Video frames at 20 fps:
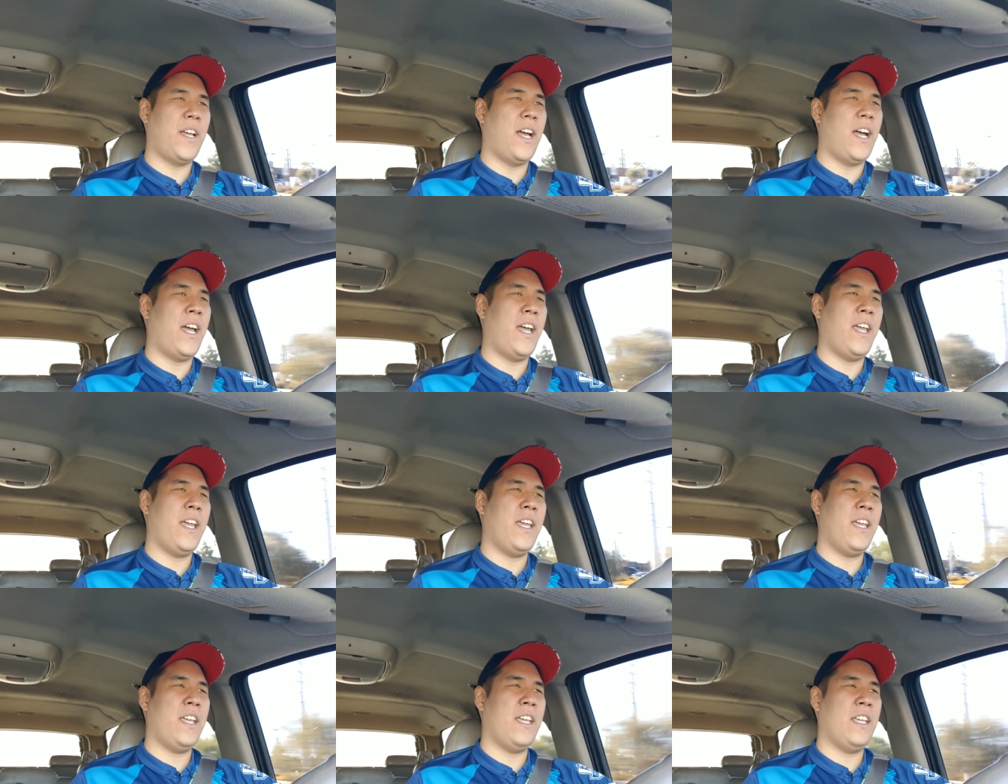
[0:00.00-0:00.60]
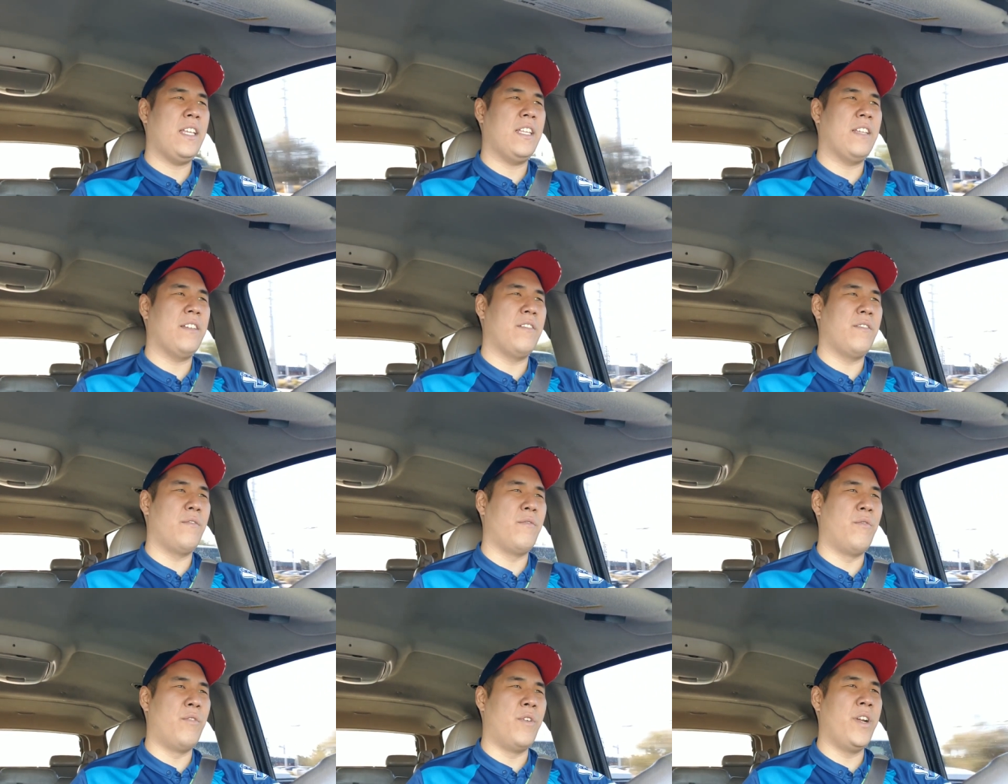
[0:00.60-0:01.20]
I
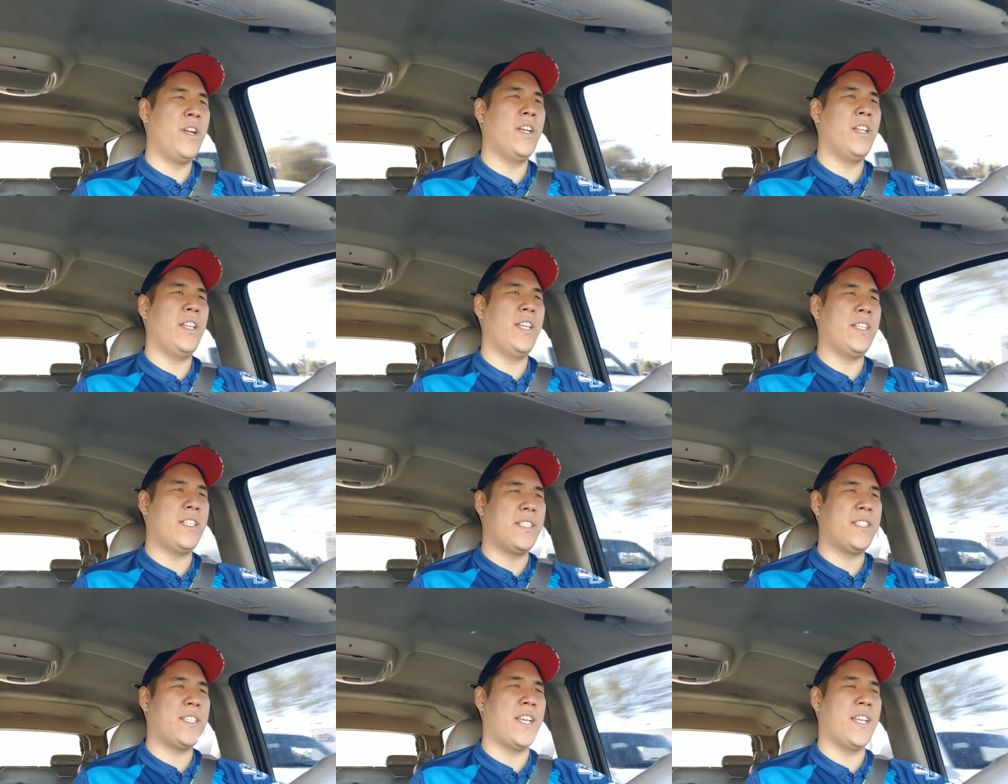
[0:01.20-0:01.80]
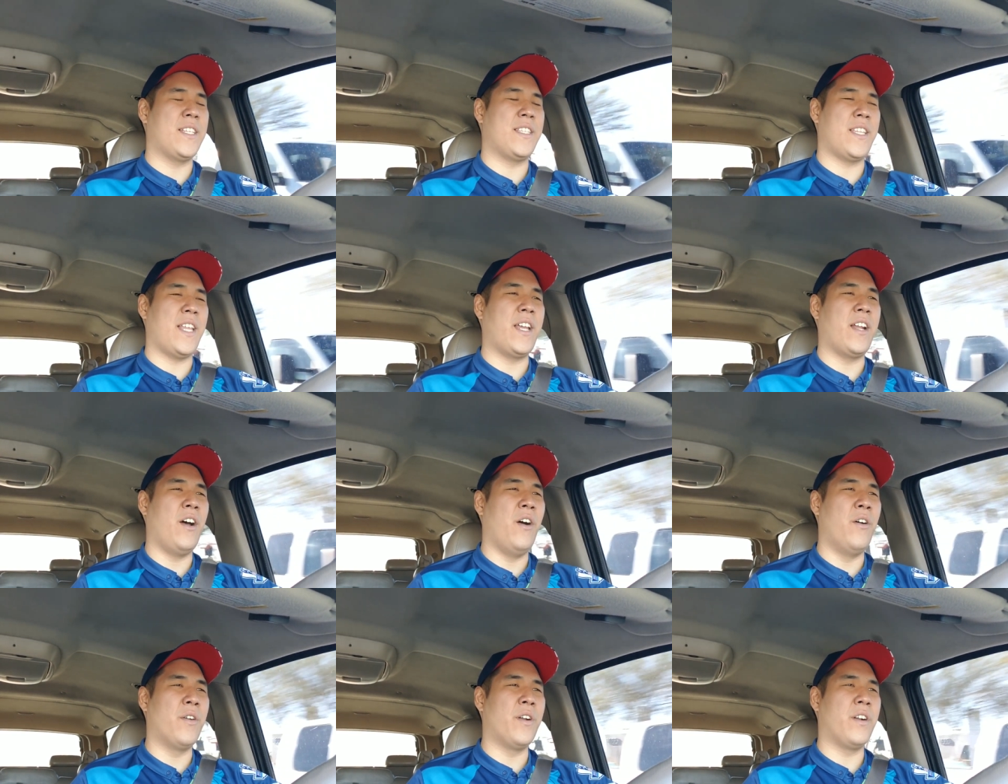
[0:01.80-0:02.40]
really detest
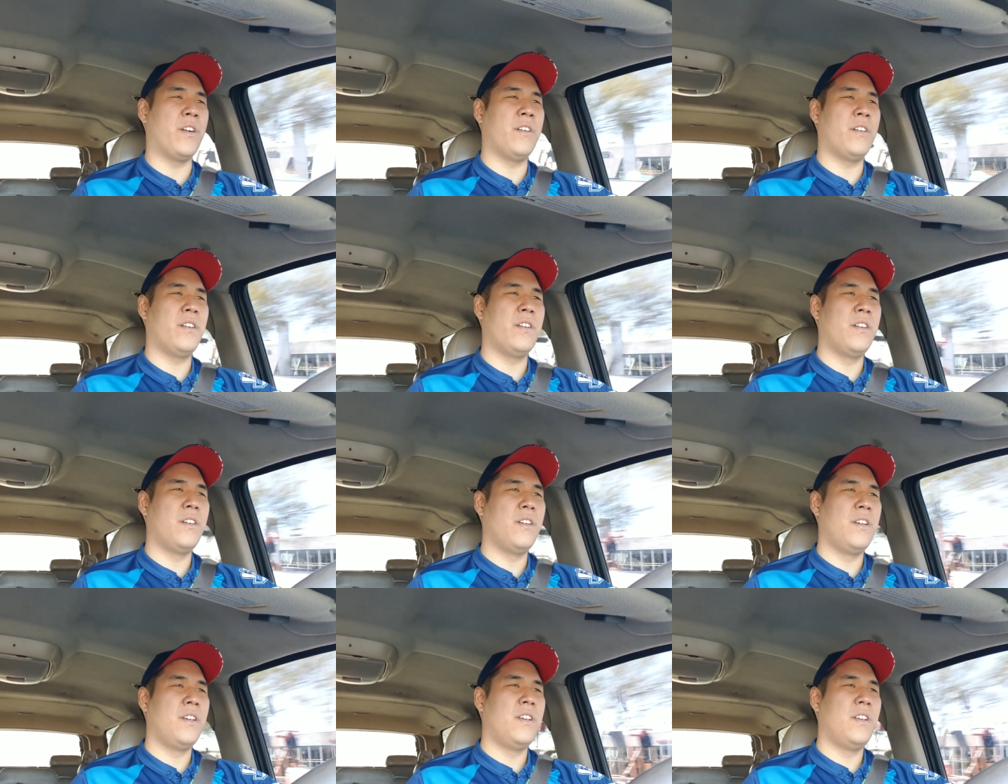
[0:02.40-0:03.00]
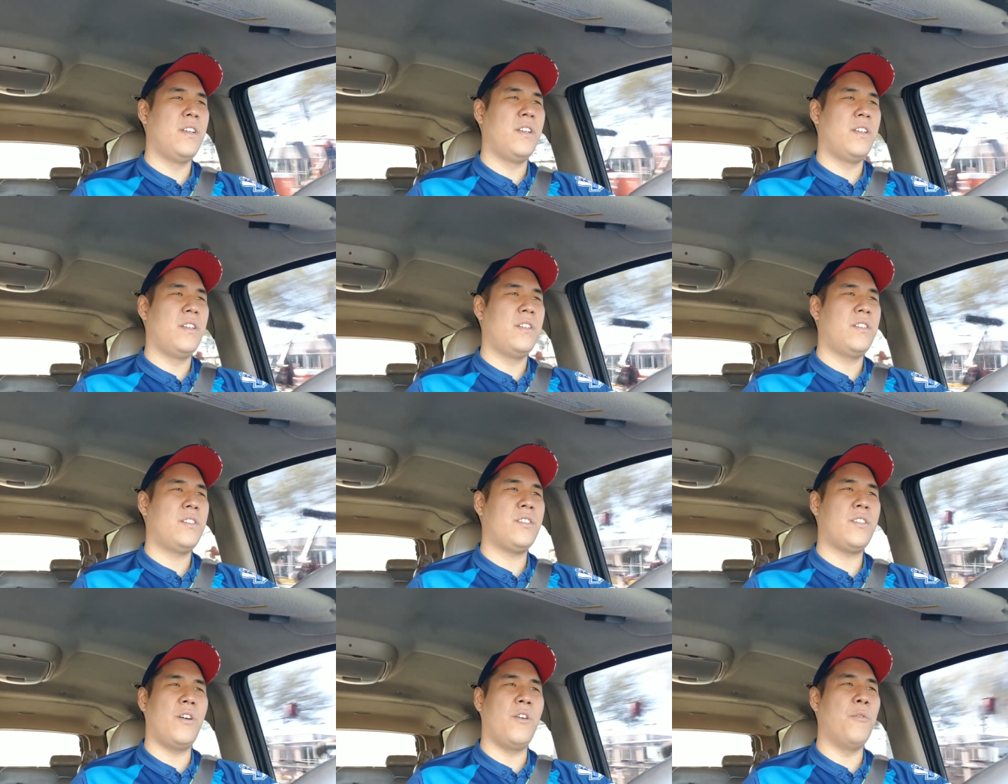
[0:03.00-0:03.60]
that owner
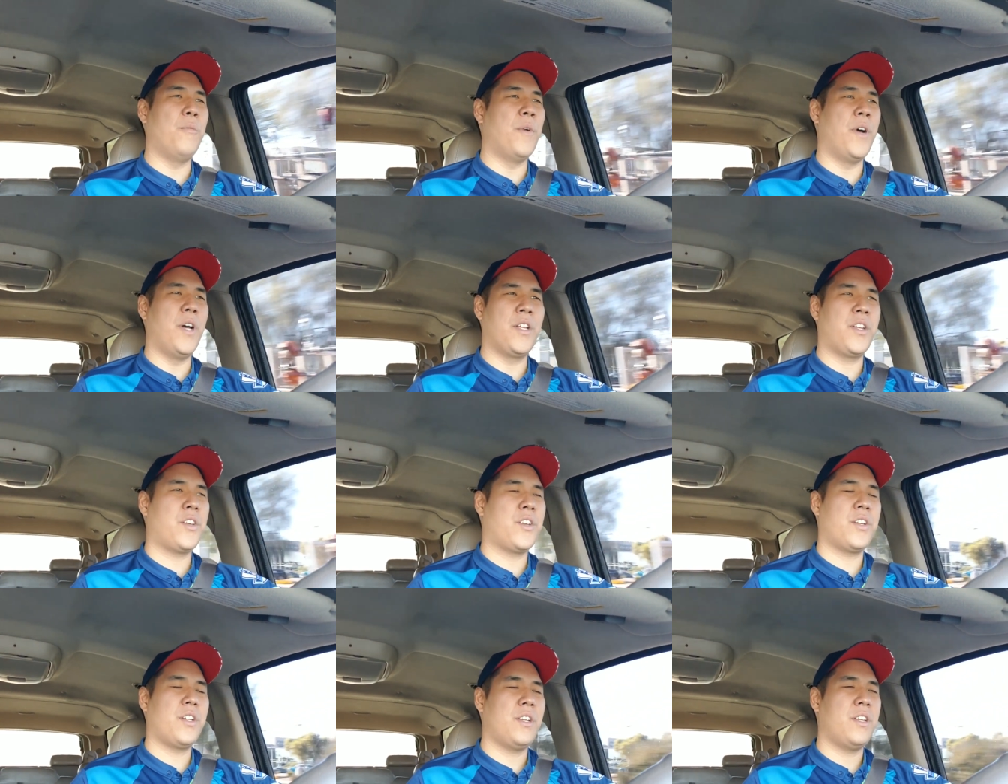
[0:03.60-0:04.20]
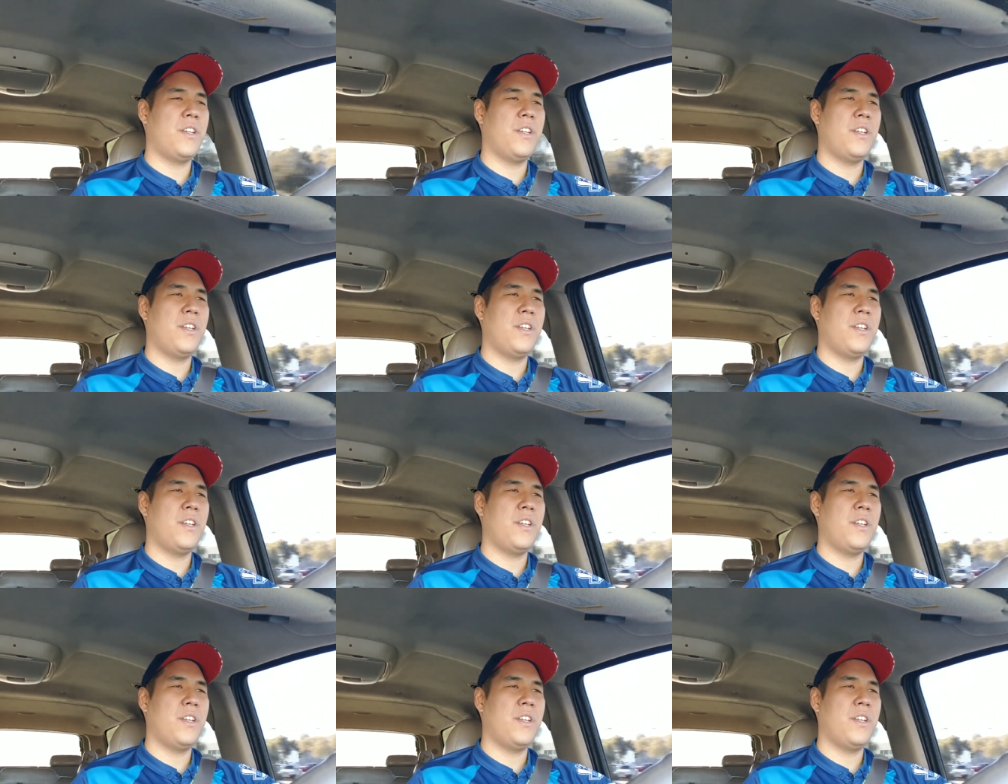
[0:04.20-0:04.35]
so much,